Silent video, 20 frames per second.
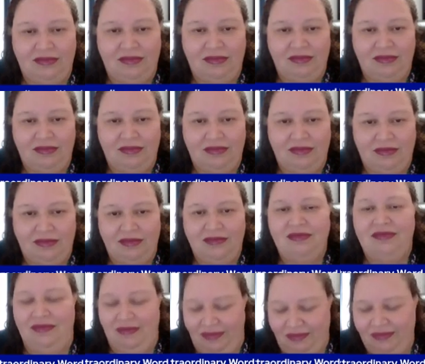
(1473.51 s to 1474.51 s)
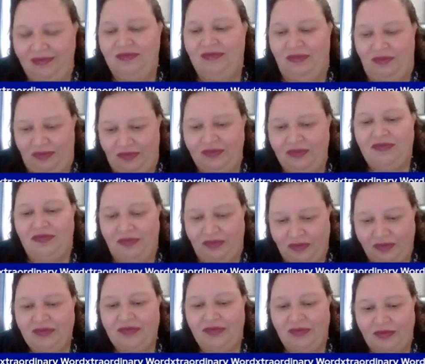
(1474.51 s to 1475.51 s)

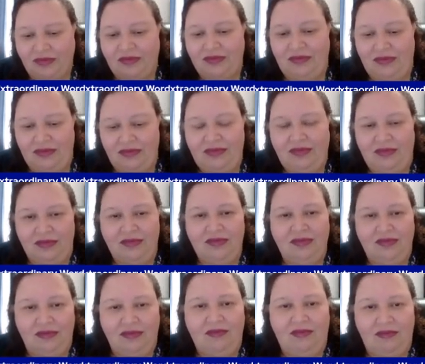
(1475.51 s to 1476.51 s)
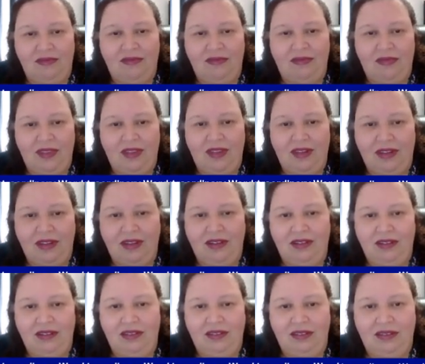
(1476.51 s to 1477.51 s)

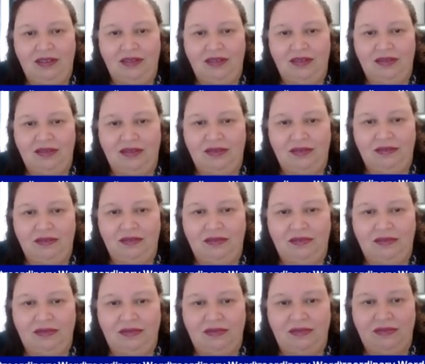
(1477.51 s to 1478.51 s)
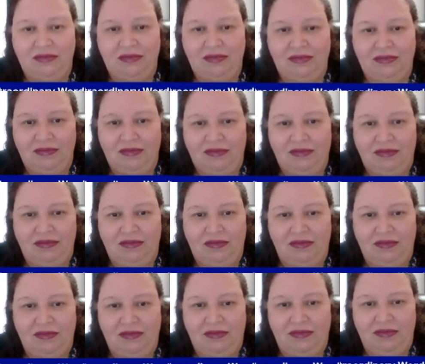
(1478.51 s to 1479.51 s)

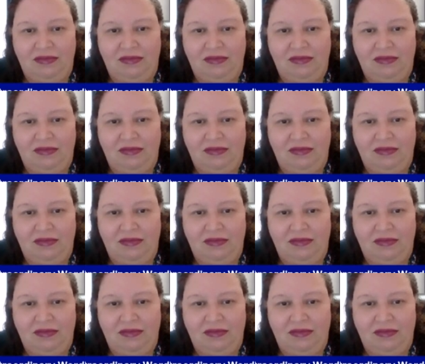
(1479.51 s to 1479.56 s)
(silent)